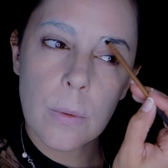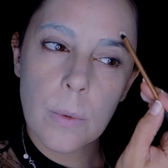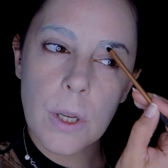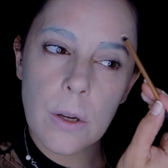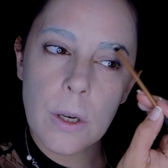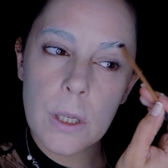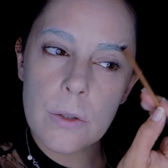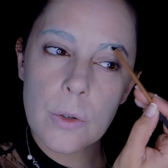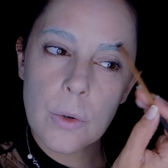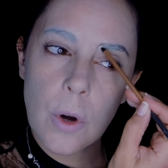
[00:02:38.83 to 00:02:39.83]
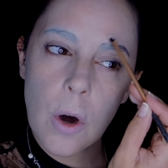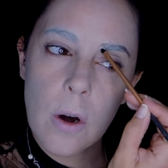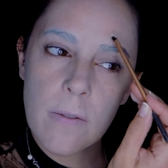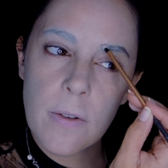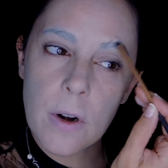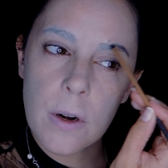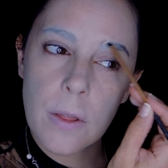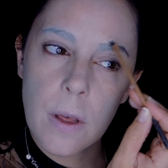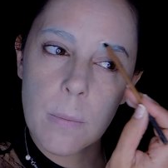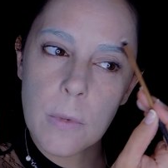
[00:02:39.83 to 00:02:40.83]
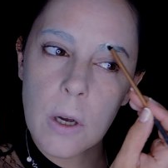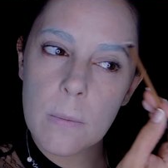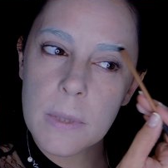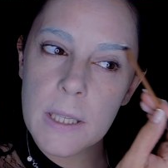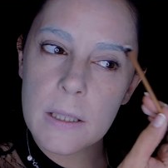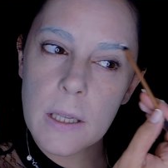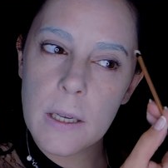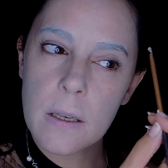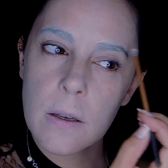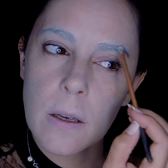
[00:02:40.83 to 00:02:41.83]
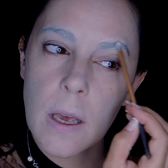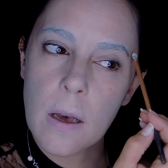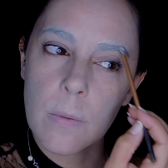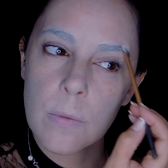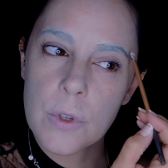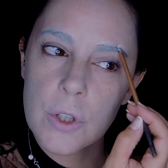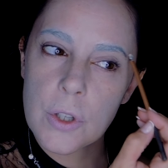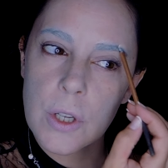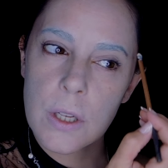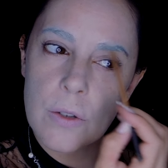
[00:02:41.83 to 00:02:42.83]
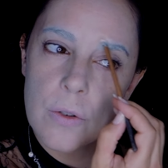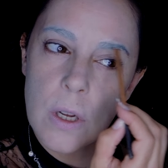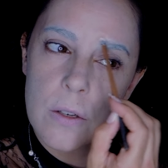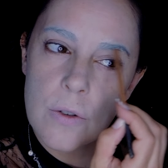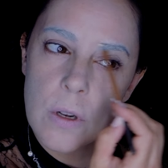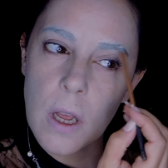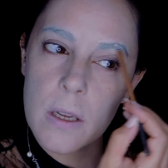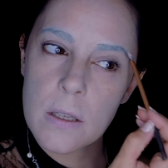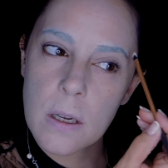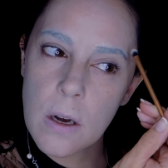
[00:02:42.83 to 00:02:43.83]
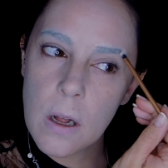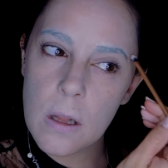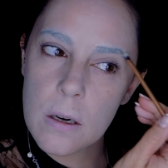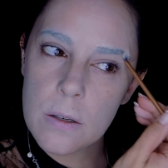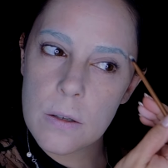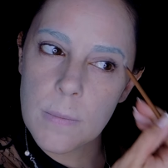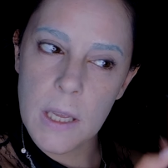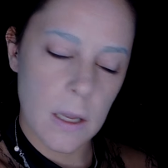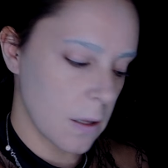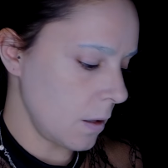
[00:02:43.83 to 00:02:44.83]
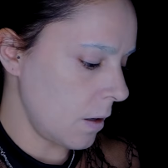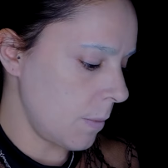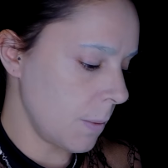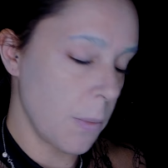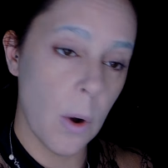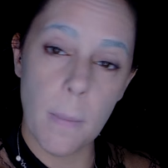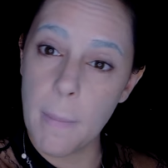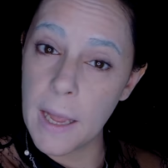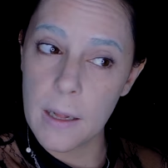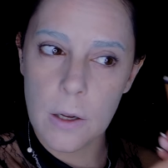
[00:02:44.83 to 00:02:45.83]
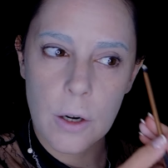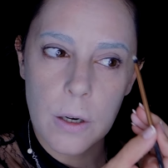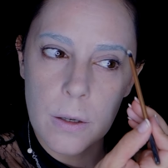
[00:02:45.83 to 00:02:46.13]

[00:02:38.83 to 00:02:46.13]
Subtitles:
We don't need to cover them completely, we just need to neutralize the colors, make it a little bit paler.